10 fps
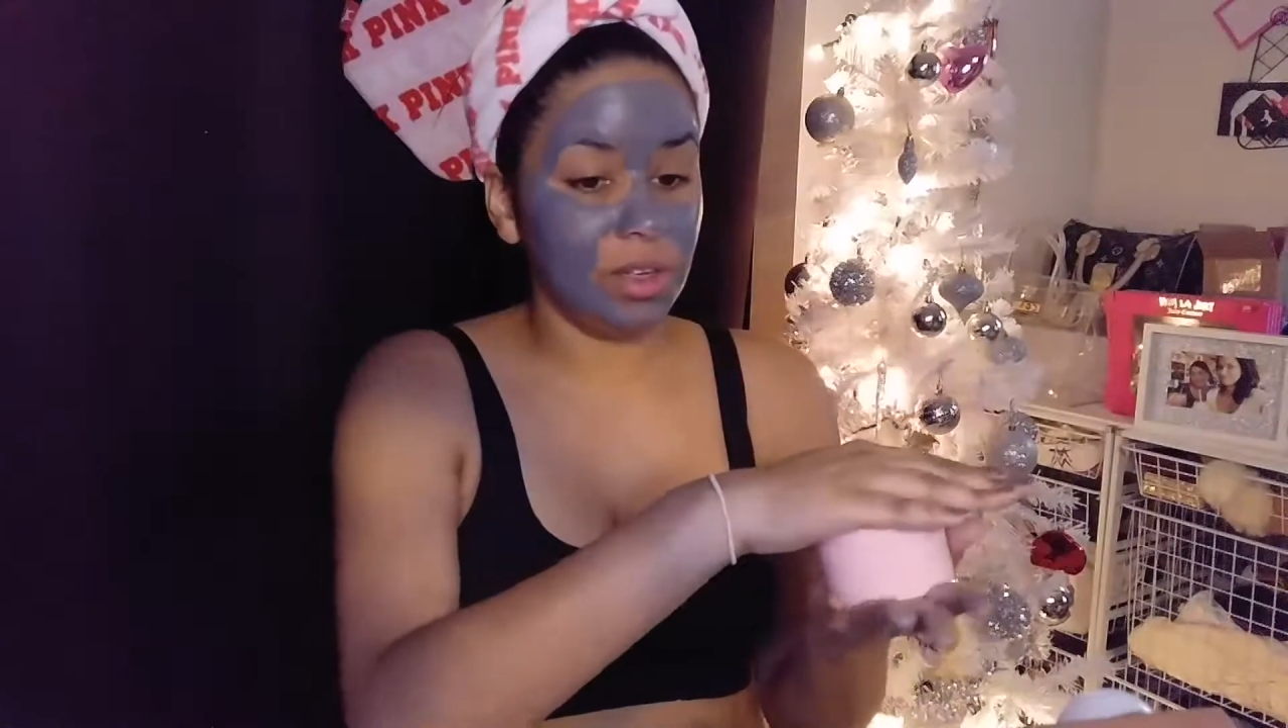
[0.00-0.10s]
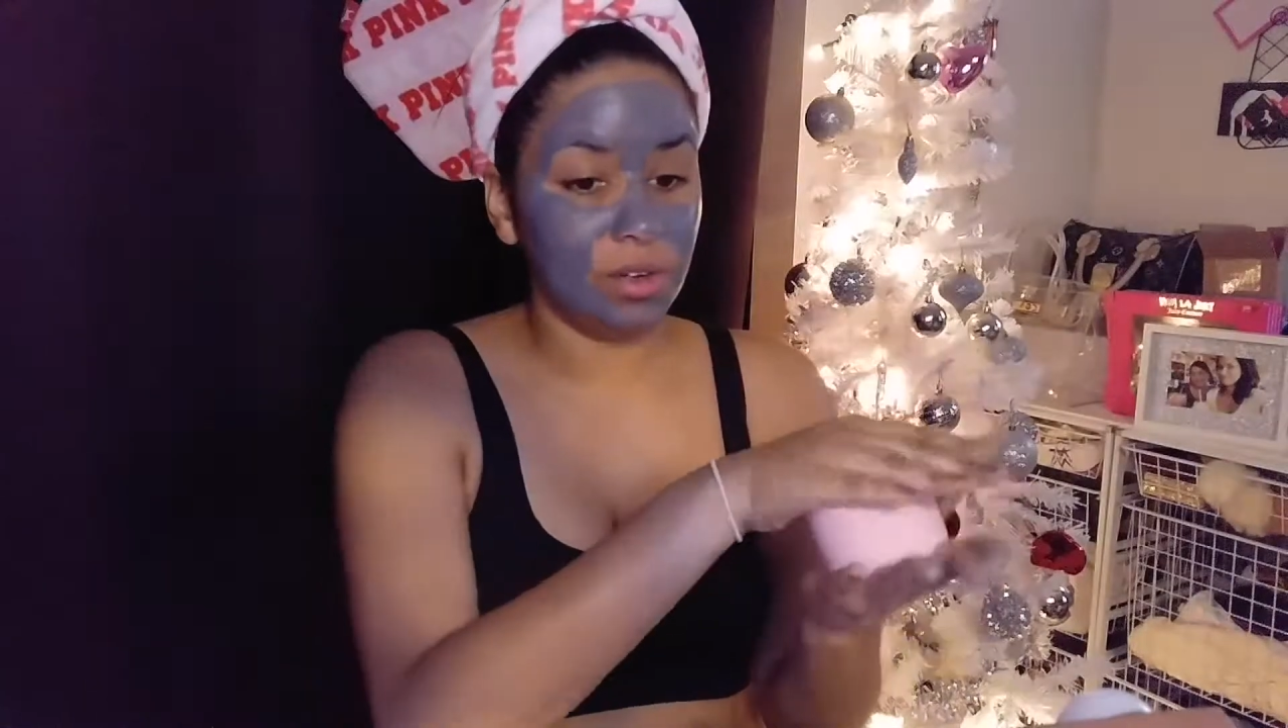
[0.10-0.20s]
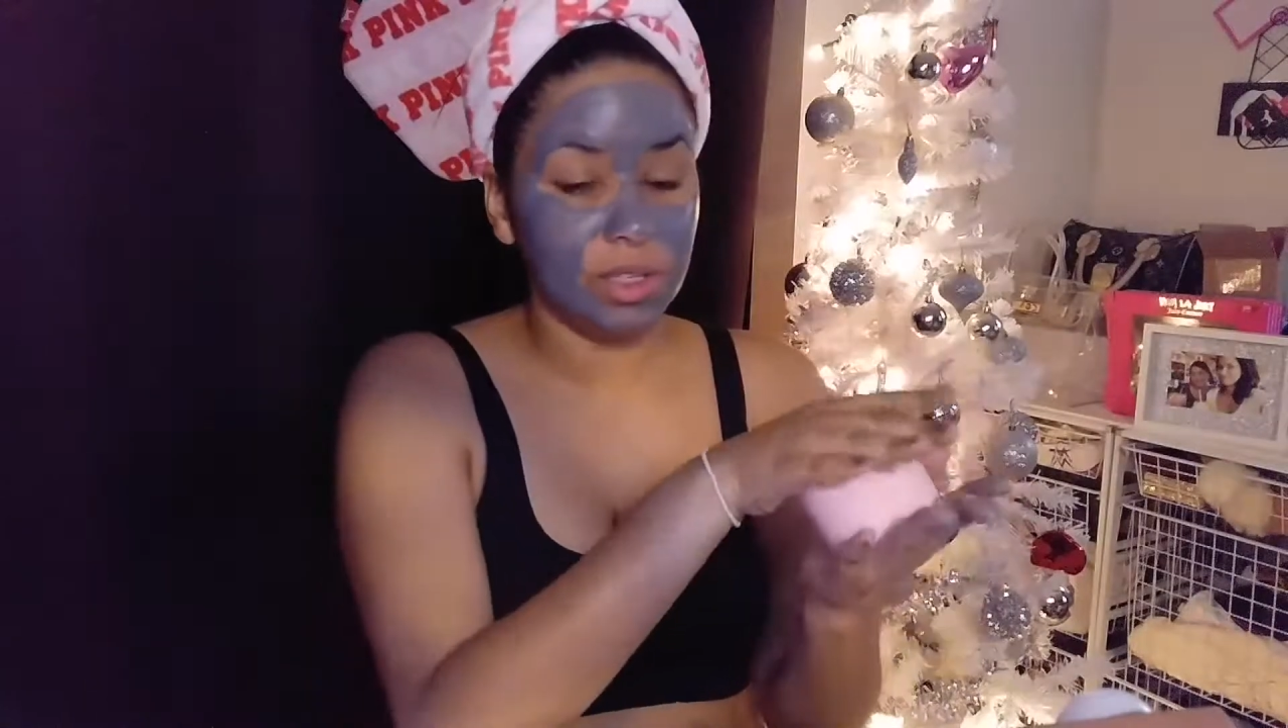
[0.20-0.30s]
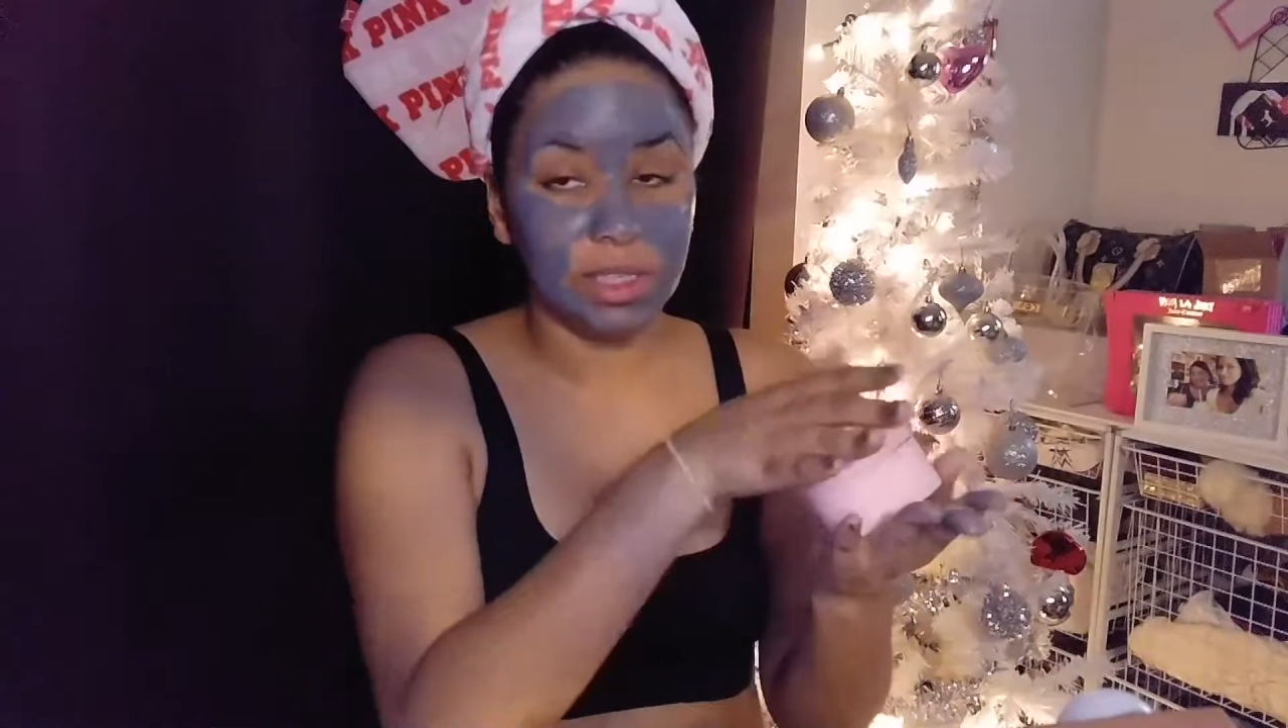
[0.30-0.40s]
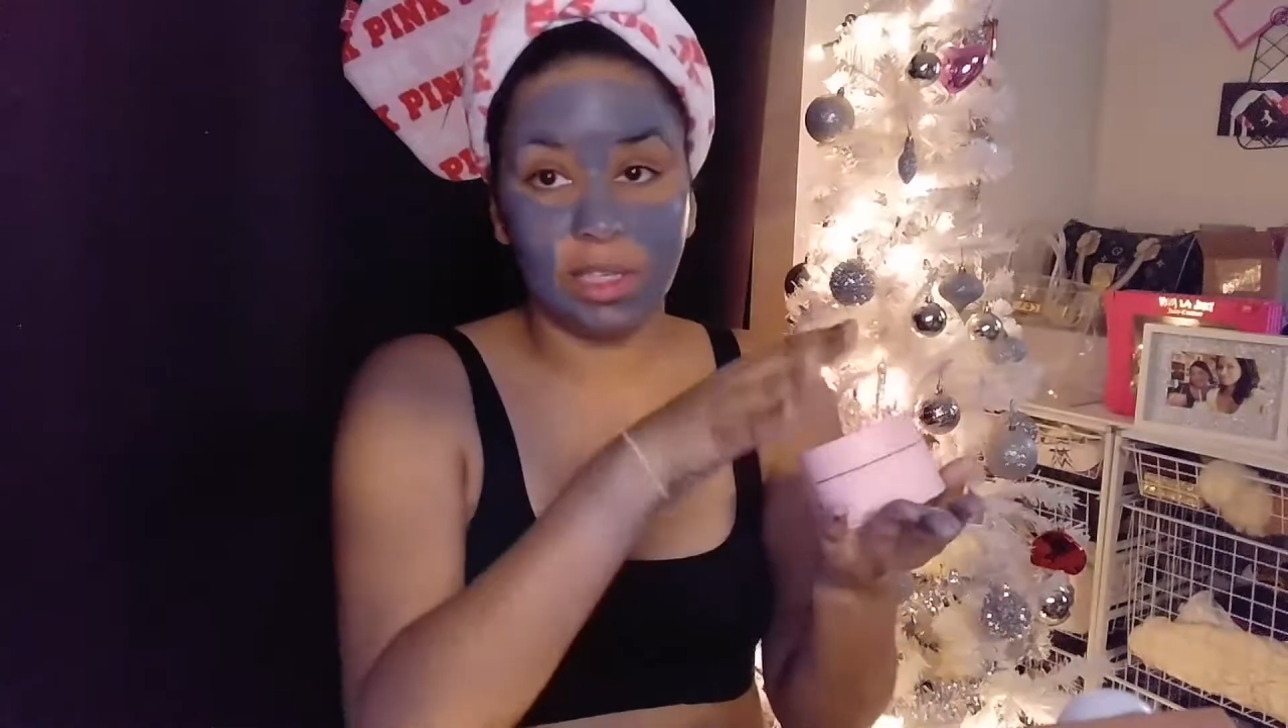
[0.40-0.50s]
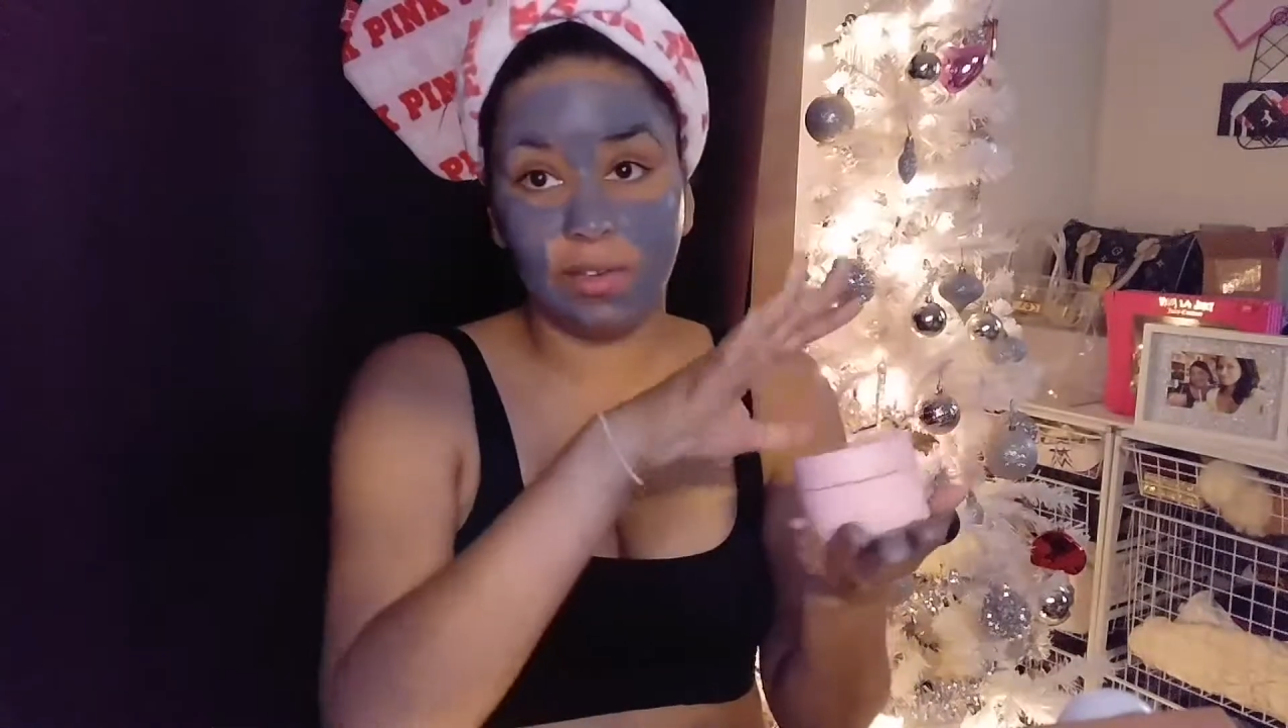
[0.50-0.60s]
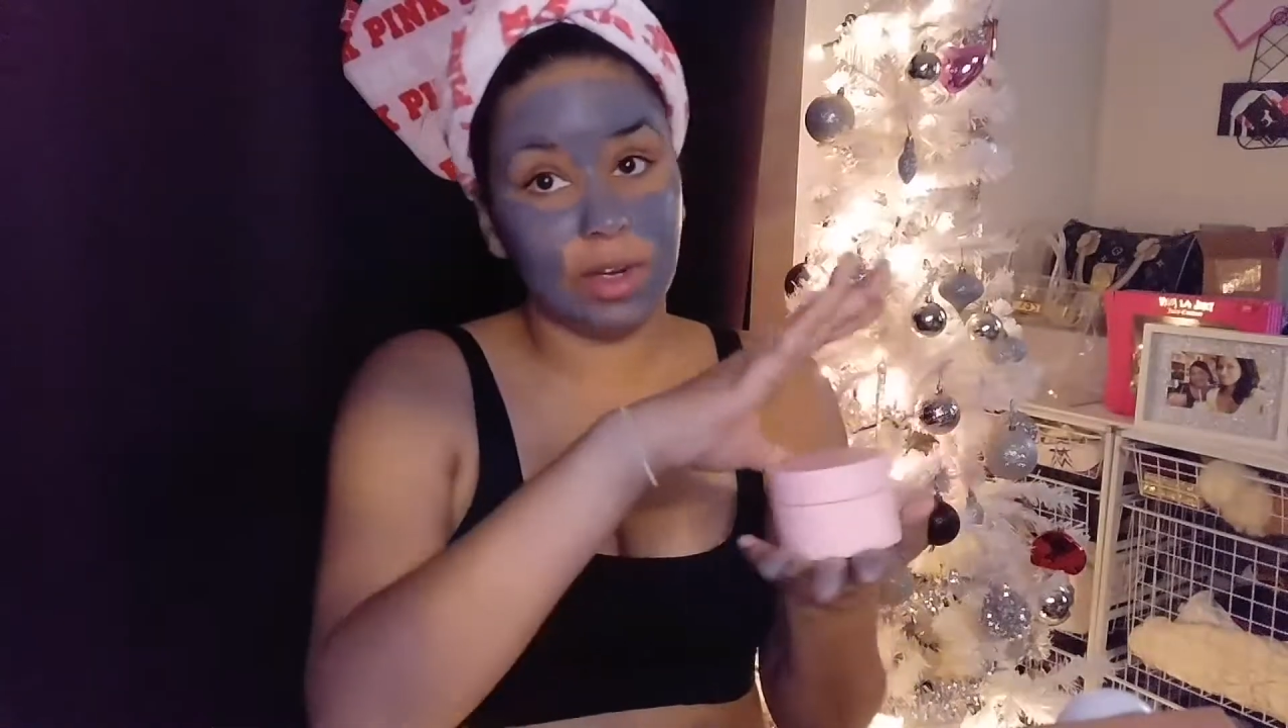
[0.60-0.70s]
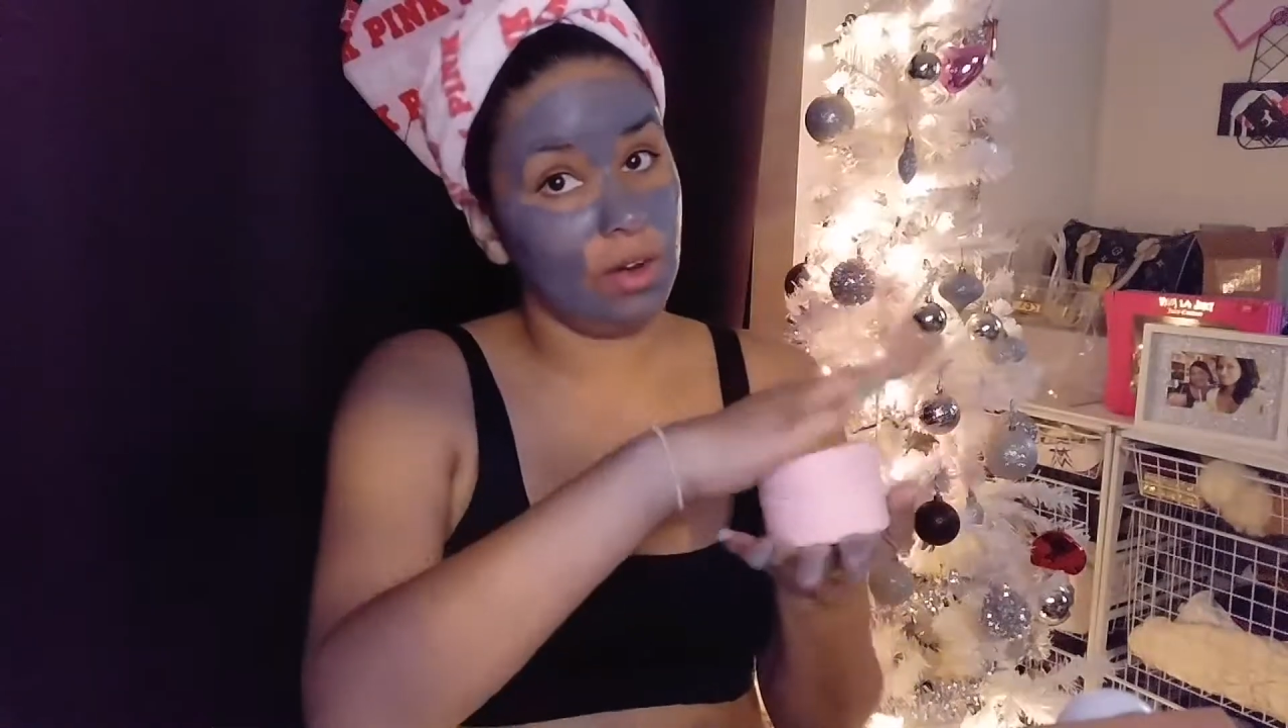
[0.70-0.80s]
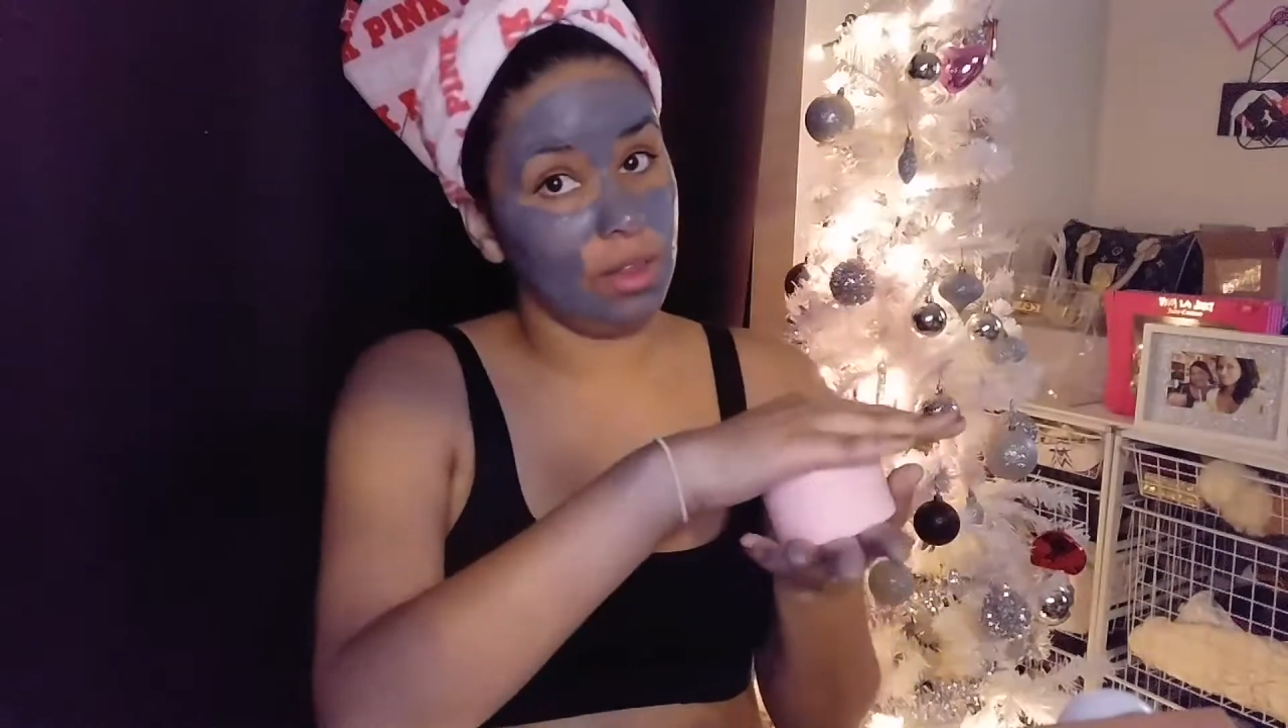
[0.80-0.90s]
going to leave it